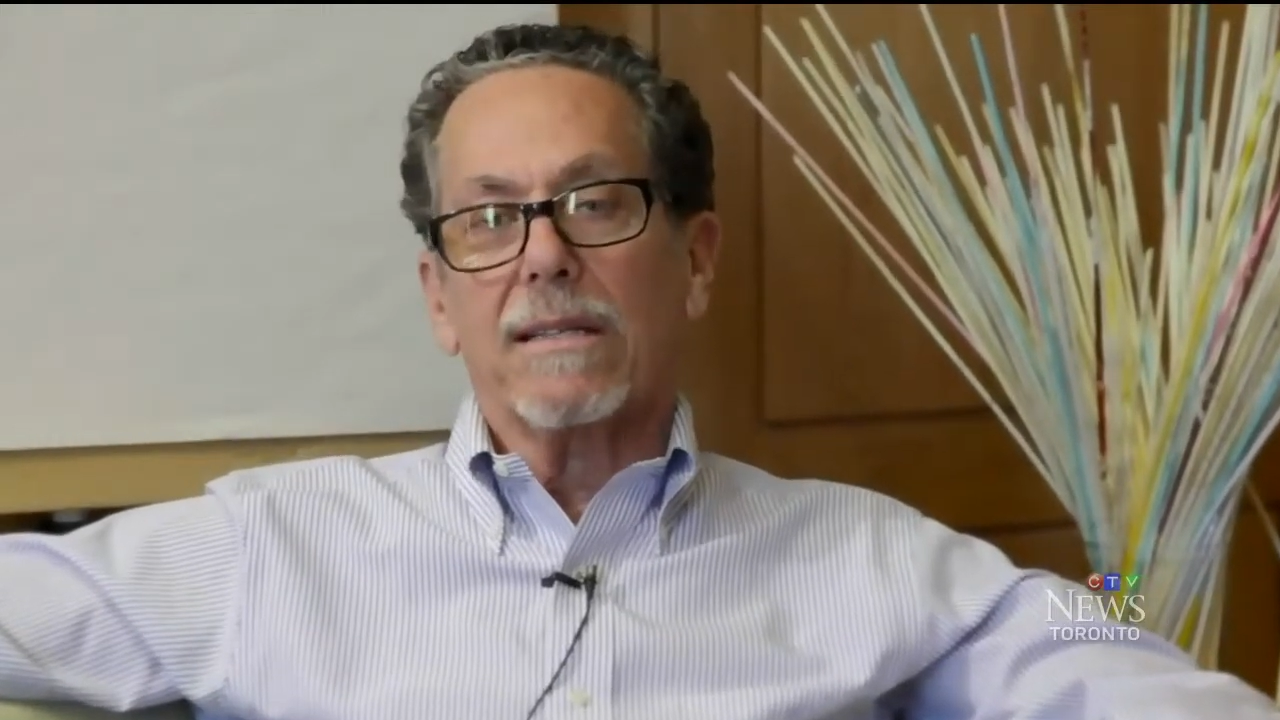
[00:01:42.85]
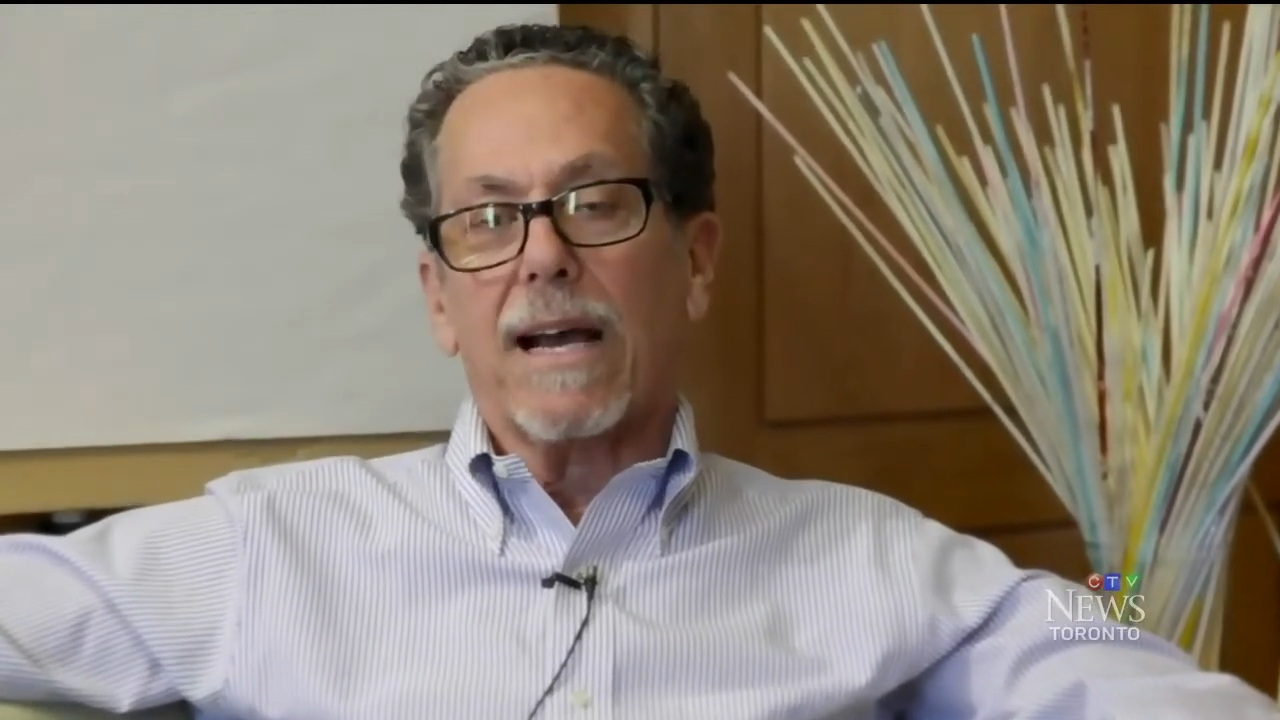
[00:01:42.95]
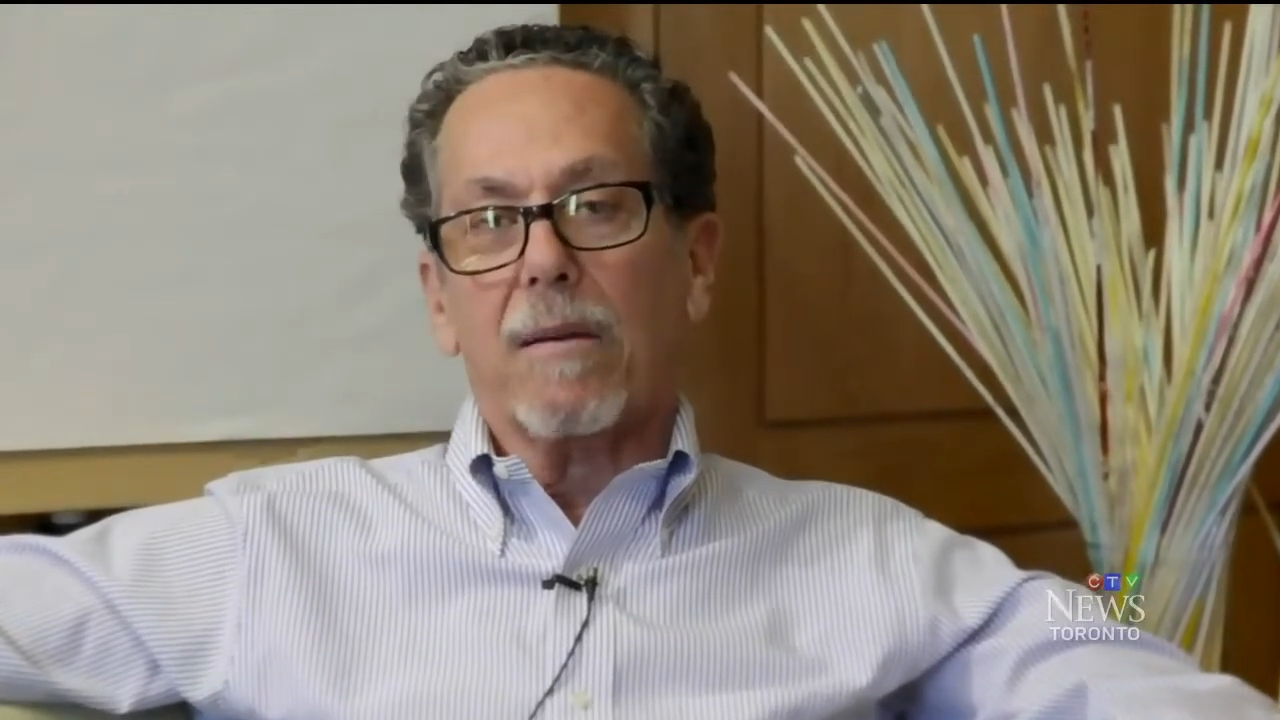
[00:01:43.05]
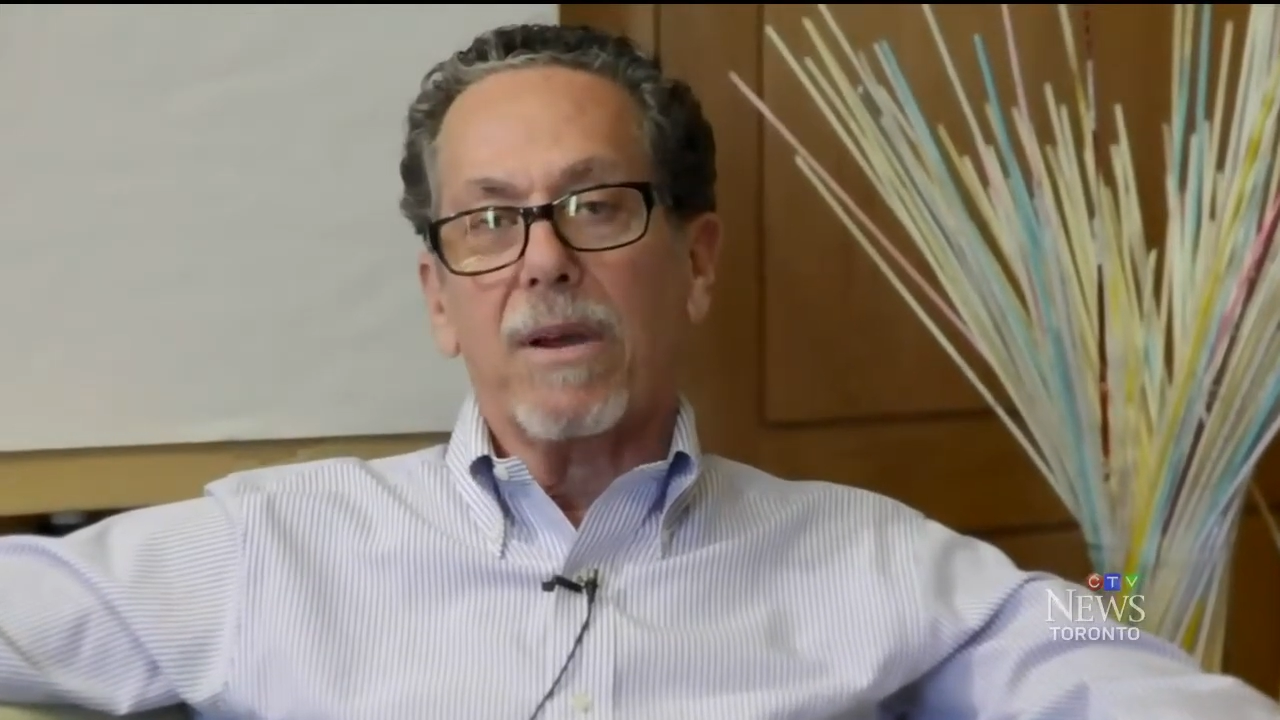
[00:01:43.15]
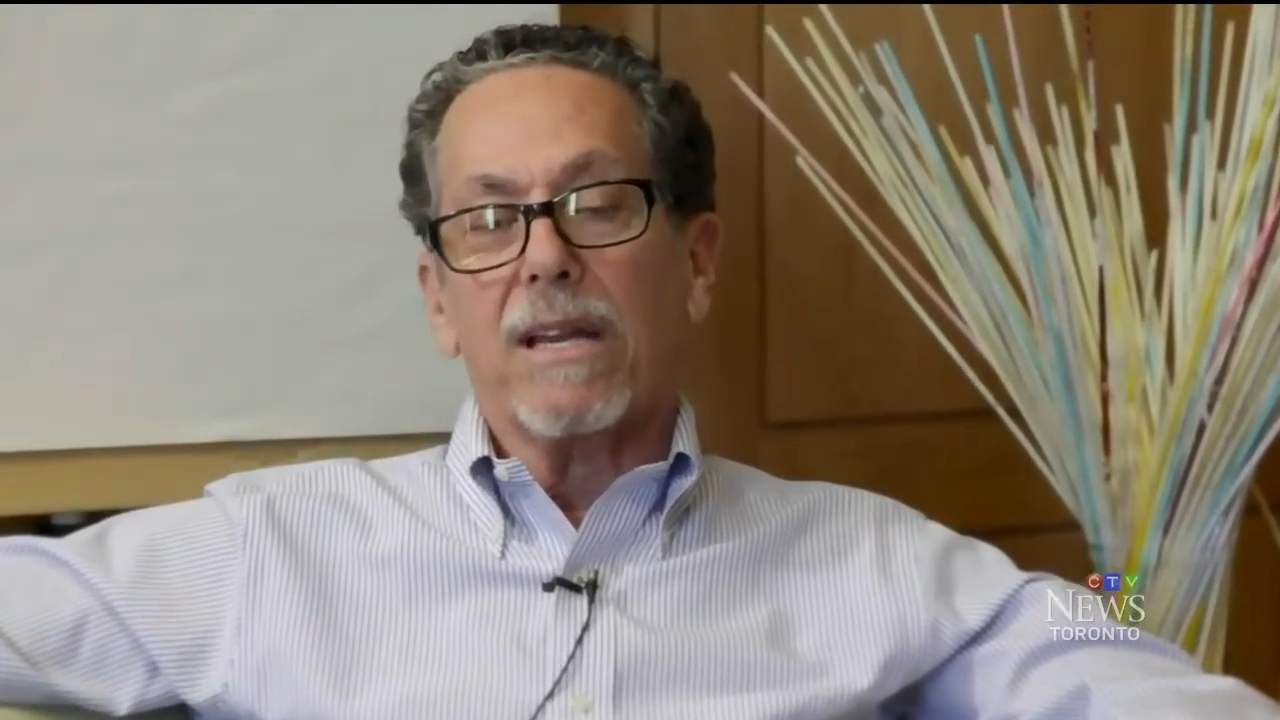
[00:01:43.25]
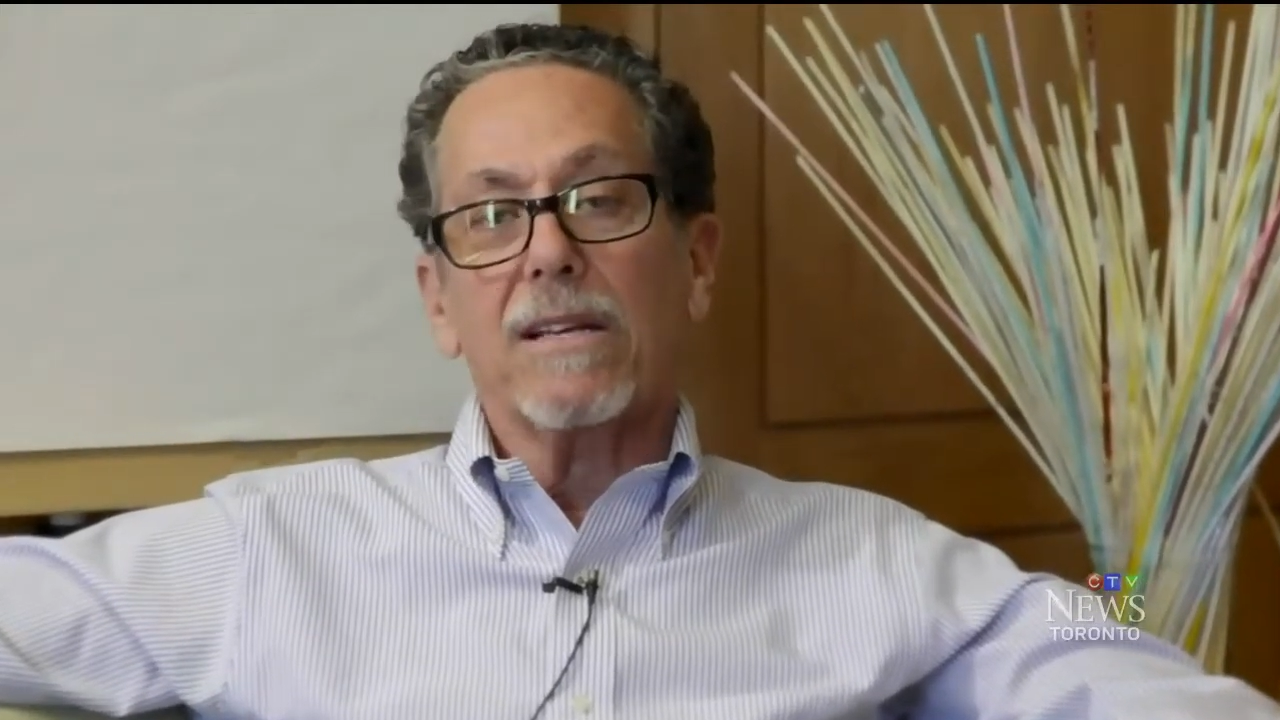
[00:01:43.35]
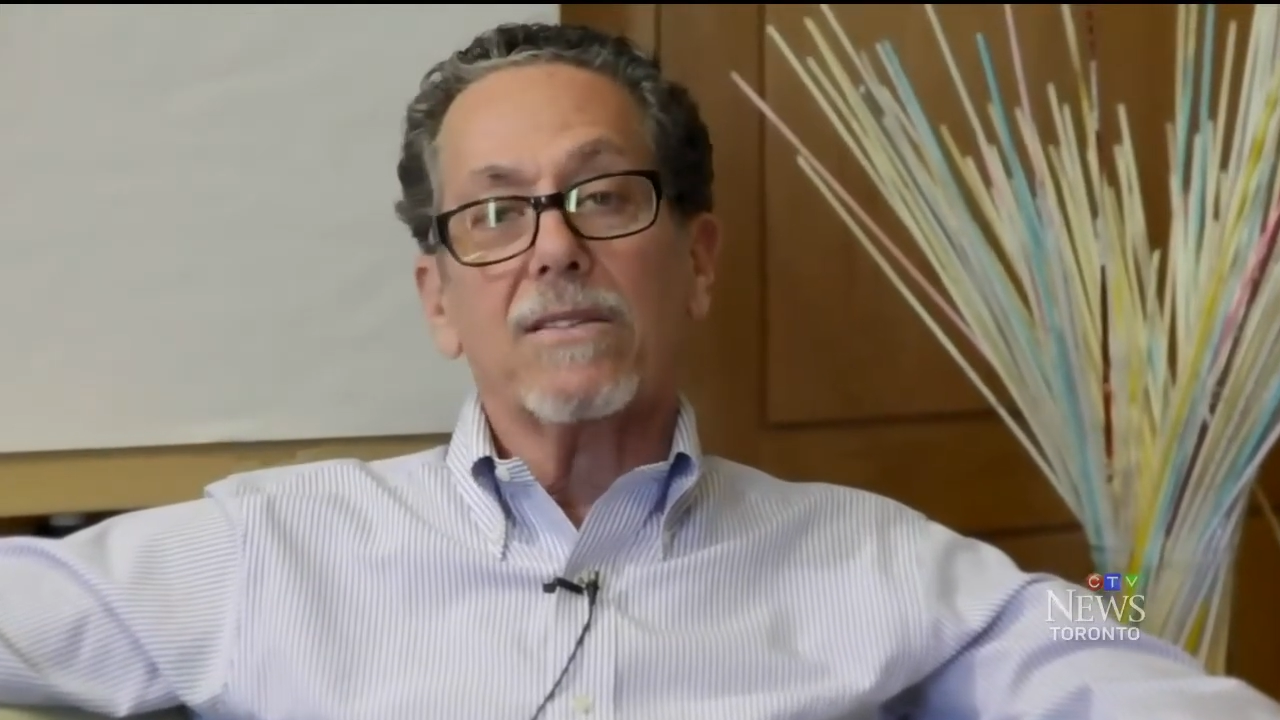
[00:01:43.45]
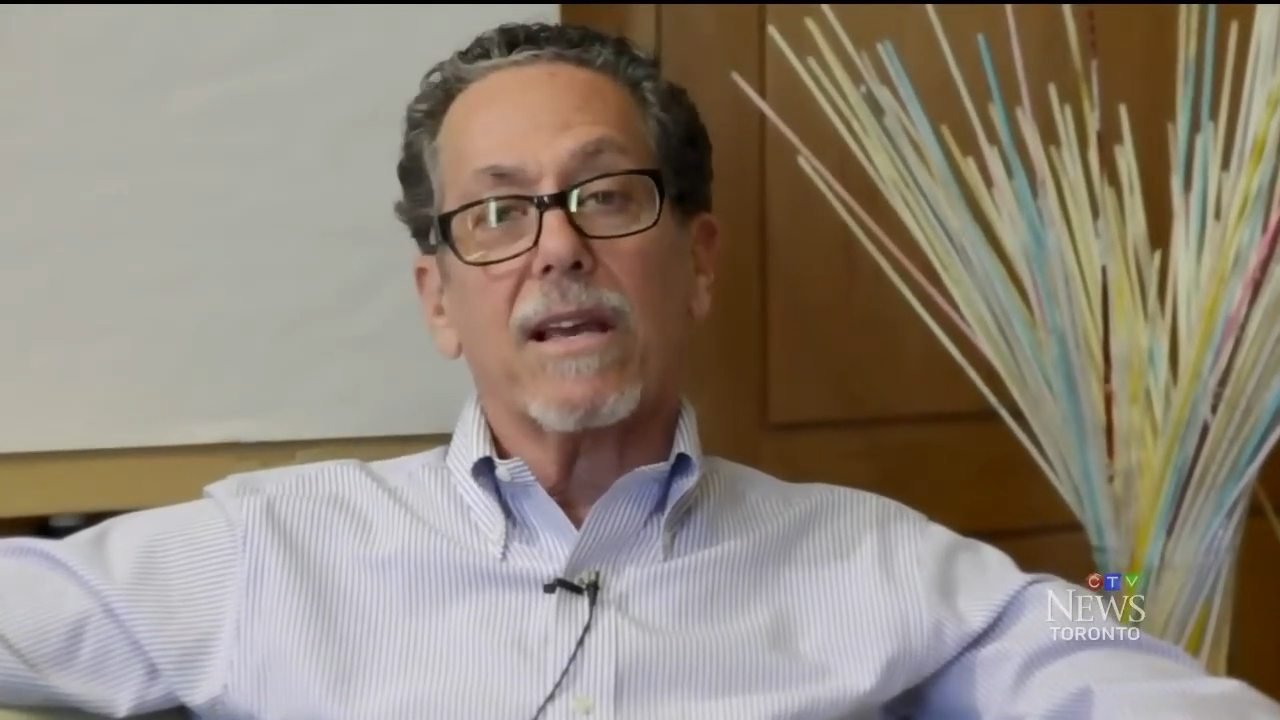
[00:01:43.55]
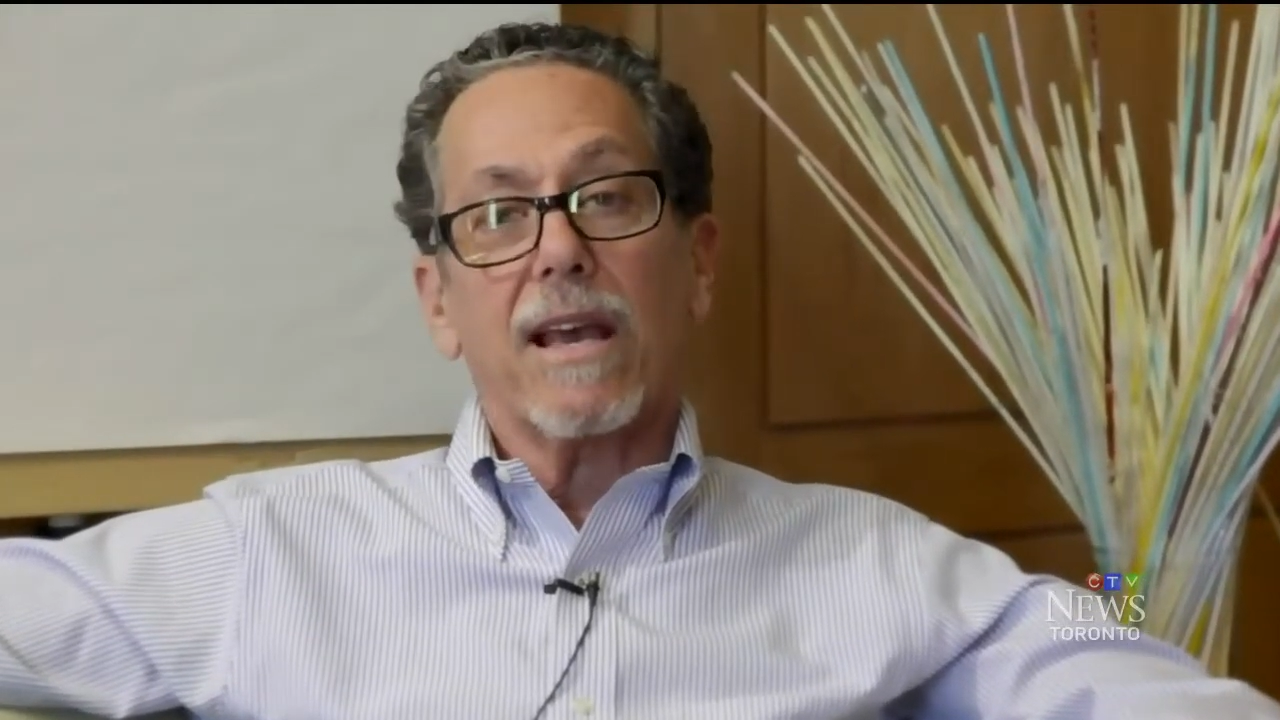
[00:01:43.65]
diabetes